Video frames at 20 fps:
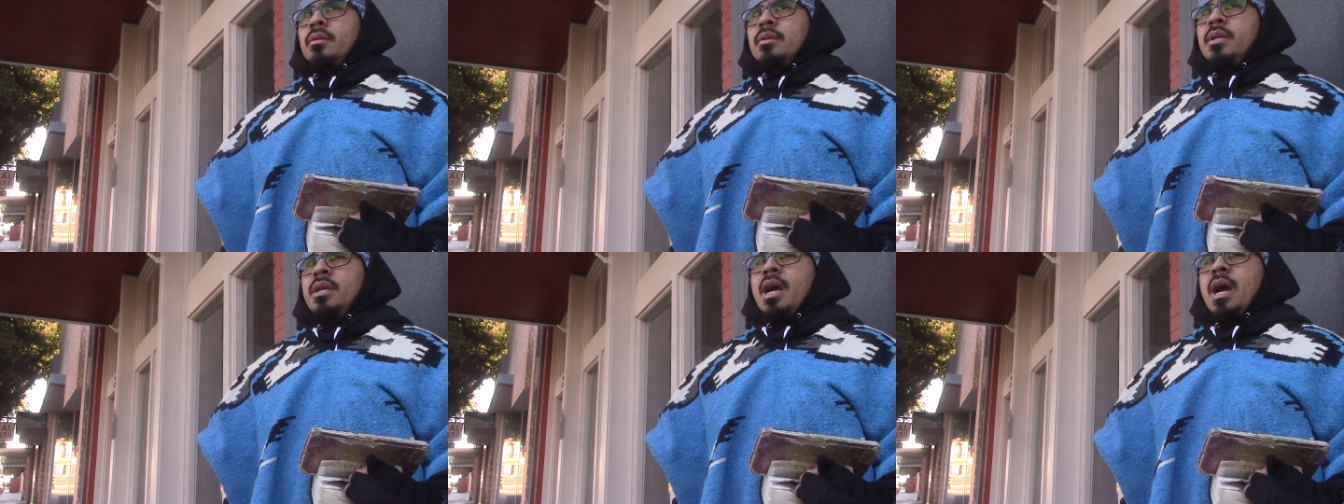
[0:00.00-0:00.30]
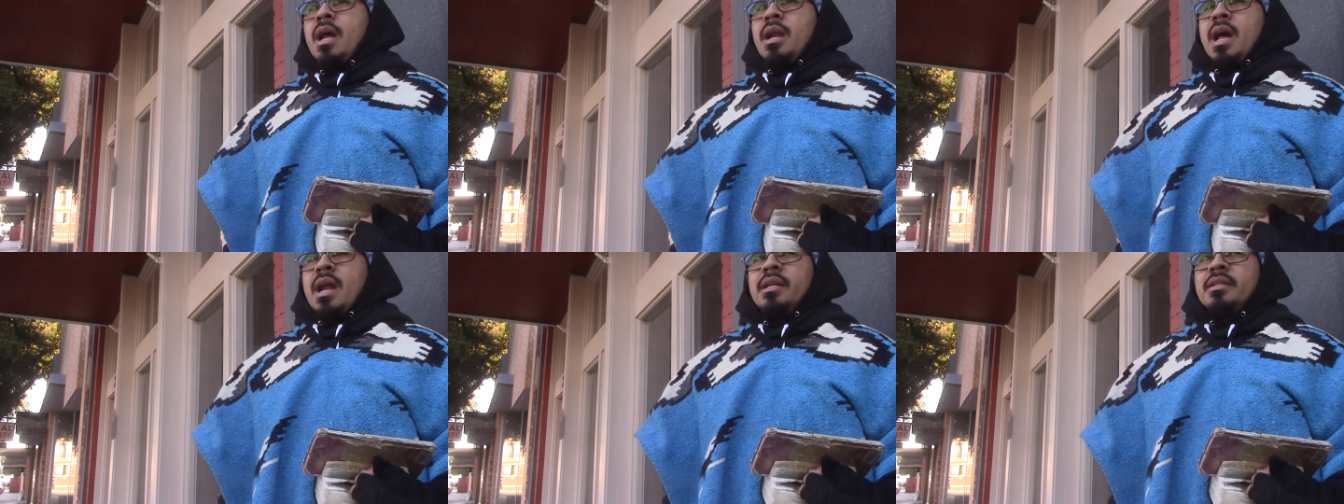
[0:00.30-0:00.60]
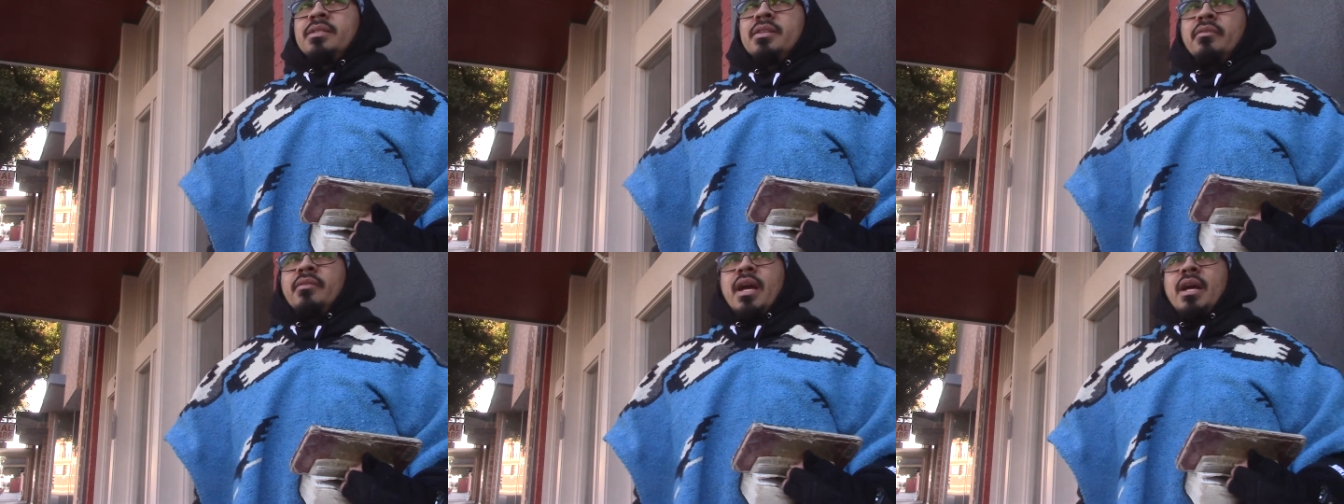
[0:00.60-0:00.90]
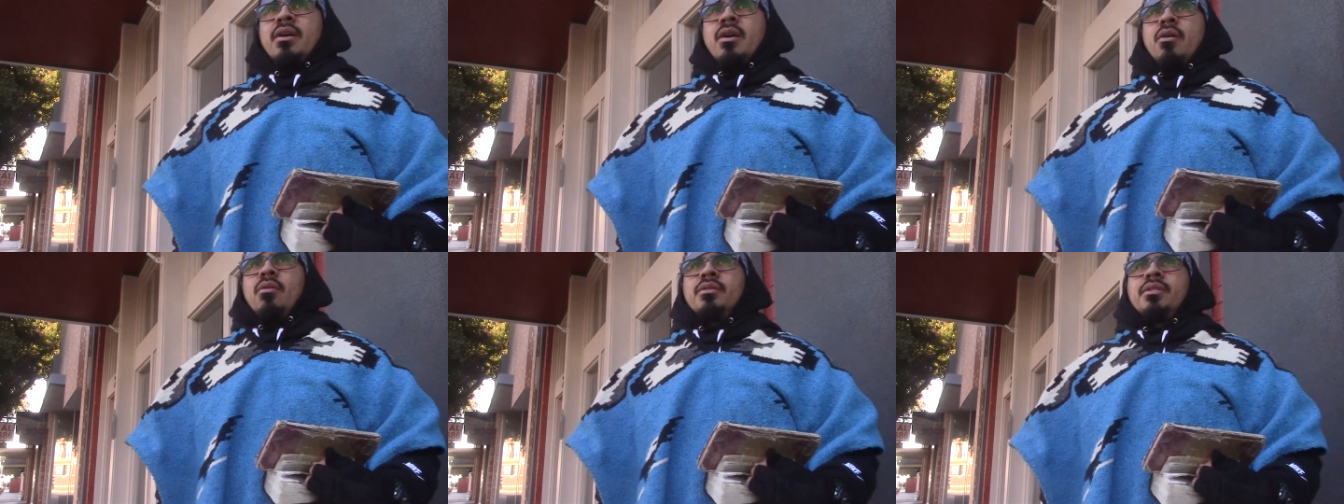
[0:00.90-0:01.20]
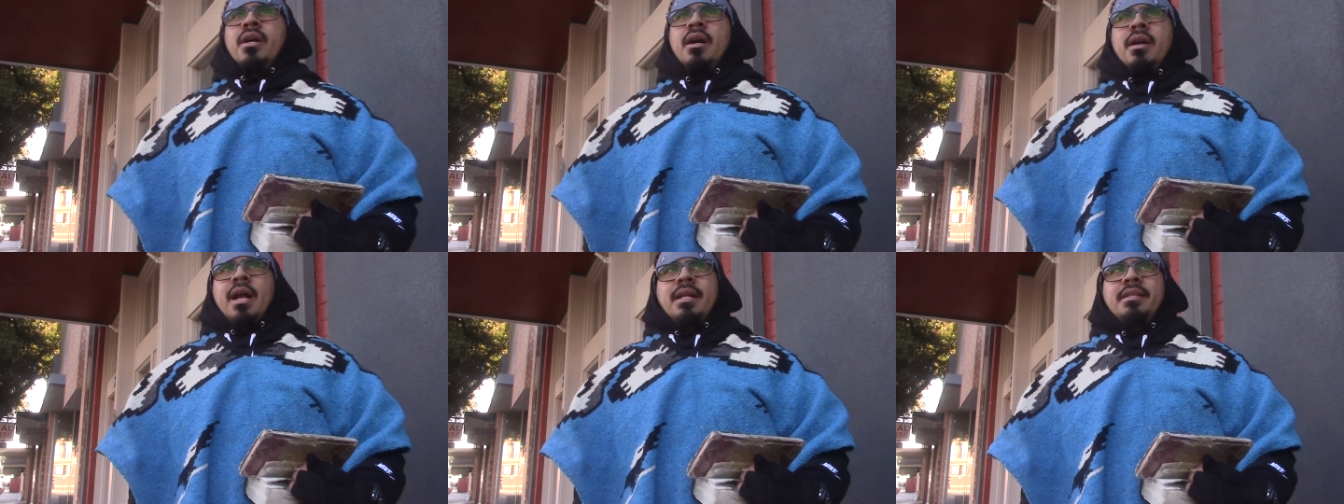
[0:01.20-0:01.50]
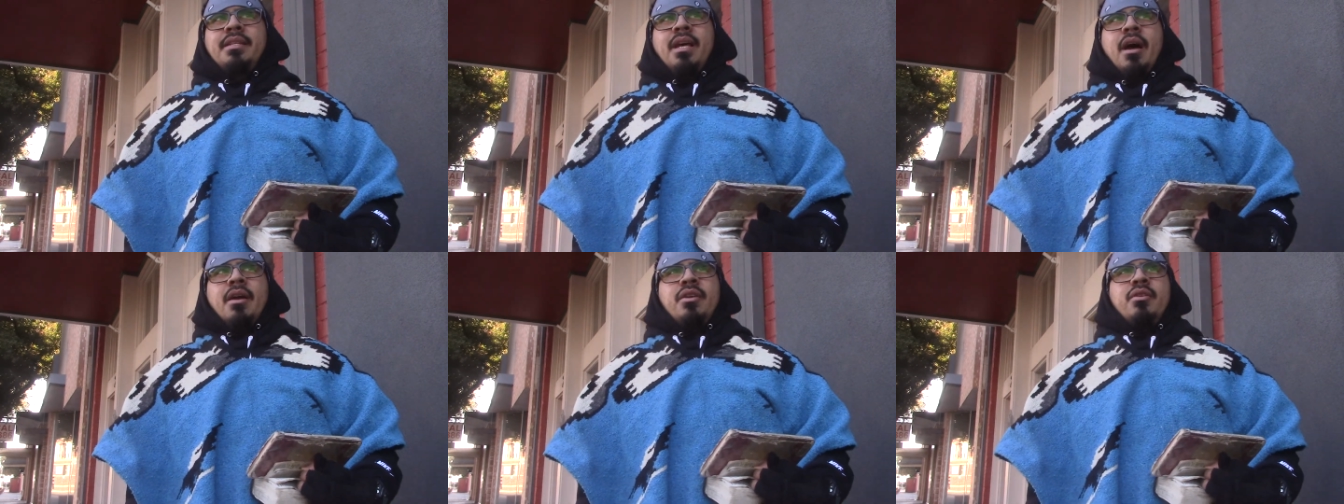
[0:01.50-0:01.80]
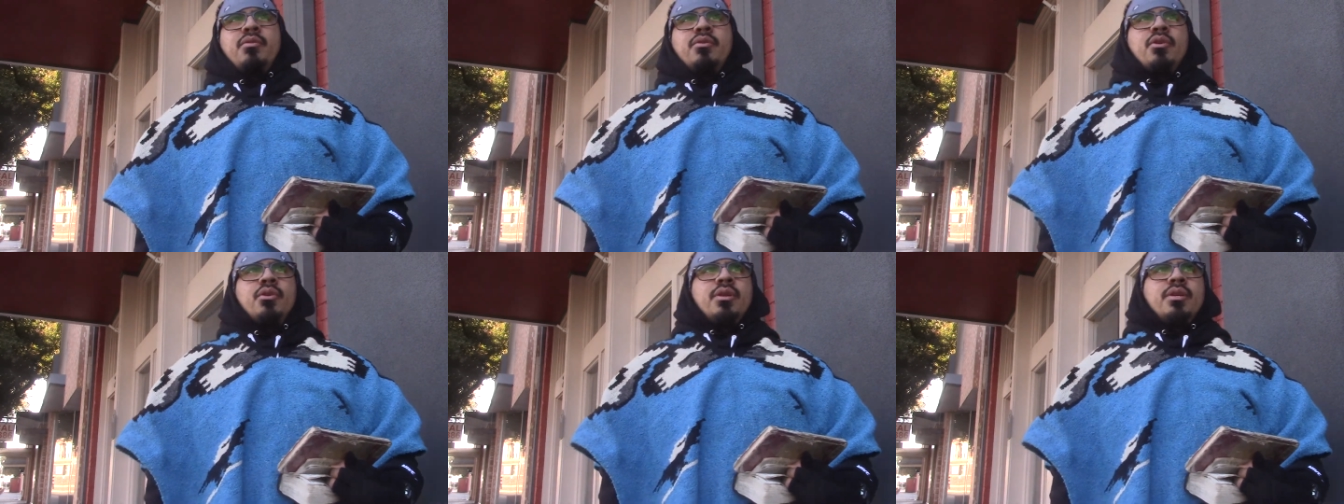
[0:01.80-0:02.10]
got a lot of stuff that goes on. That's how you,
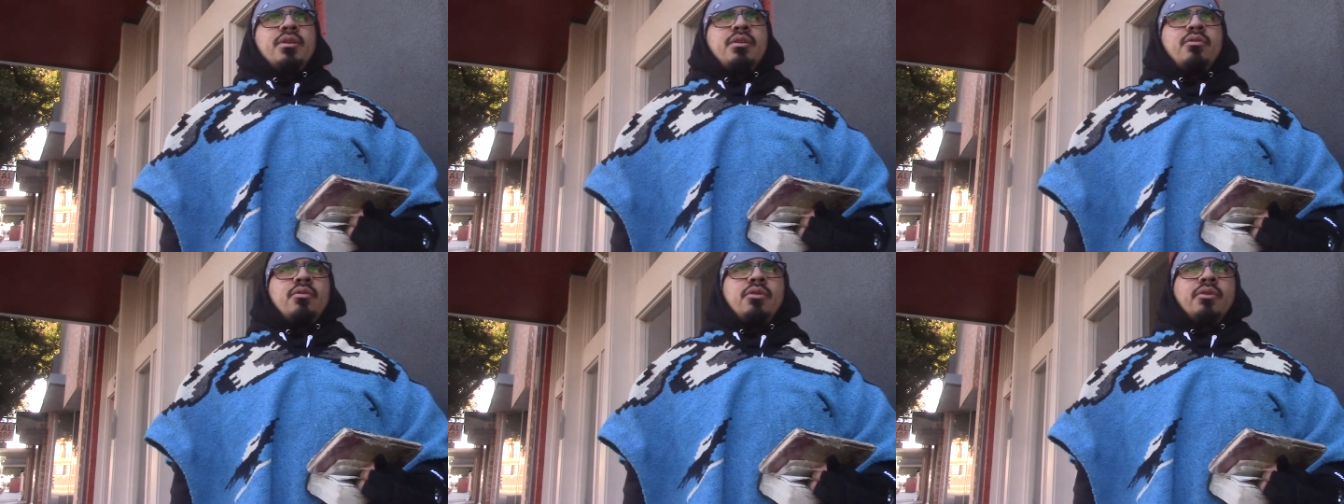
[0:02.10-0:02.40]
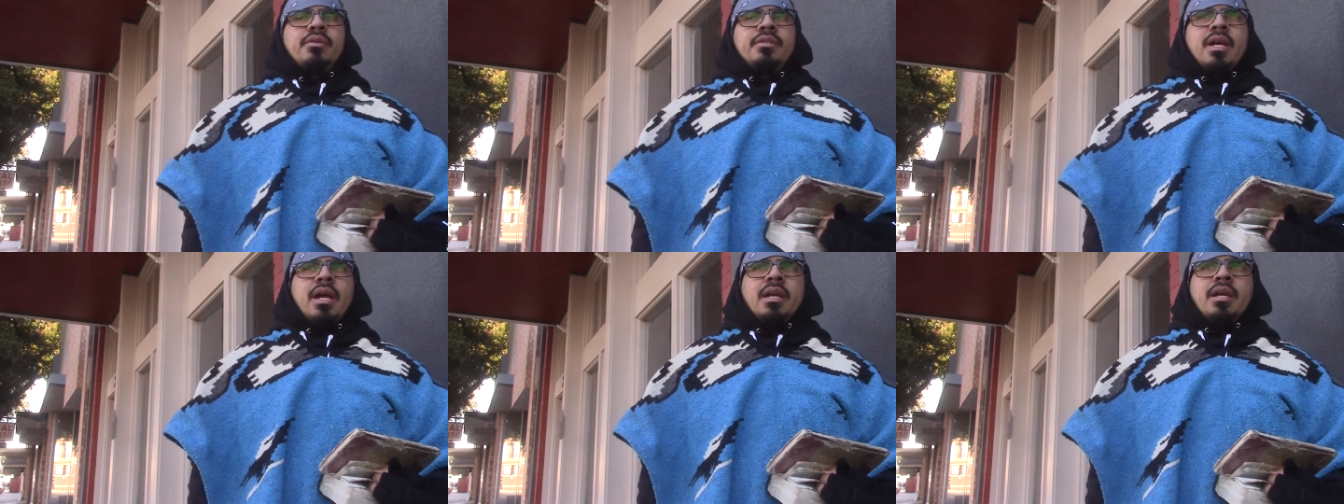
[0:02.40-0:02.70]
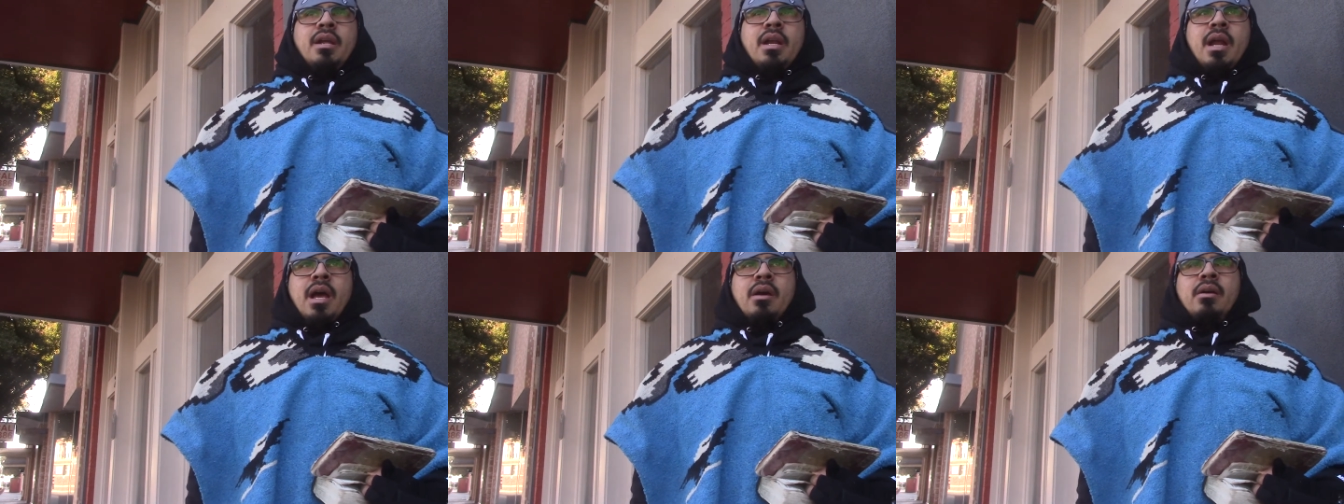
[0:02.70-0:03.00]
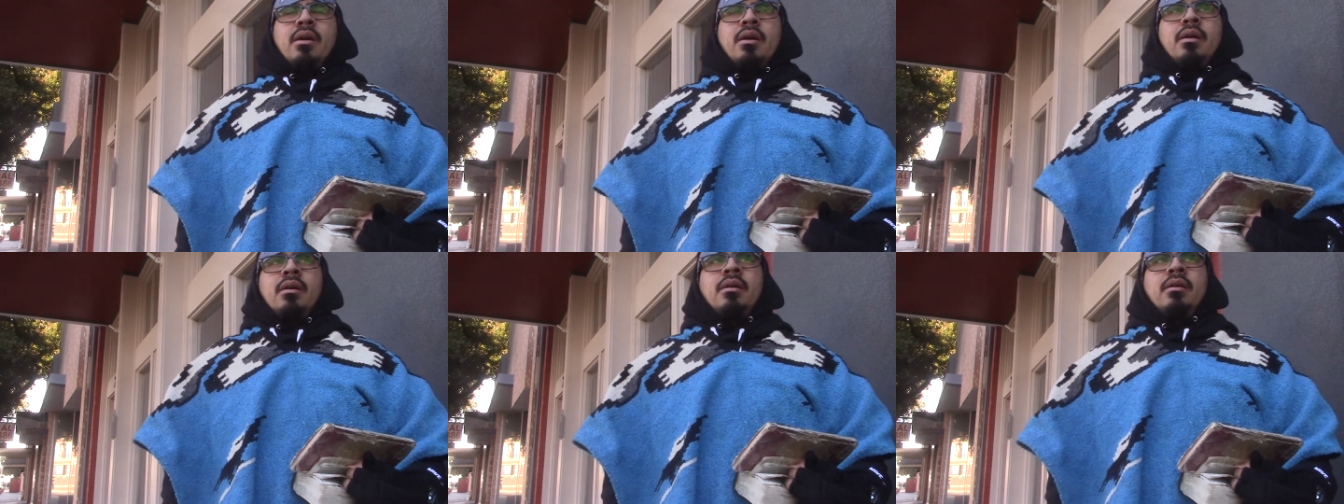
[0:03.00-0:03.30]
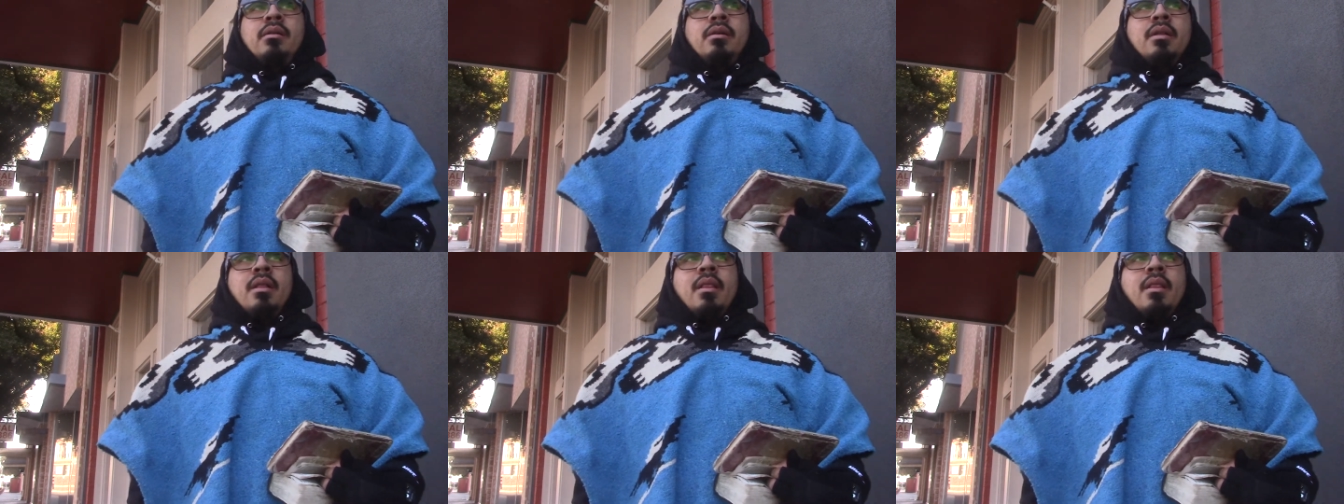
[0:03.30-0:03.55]
you you're taking that uh,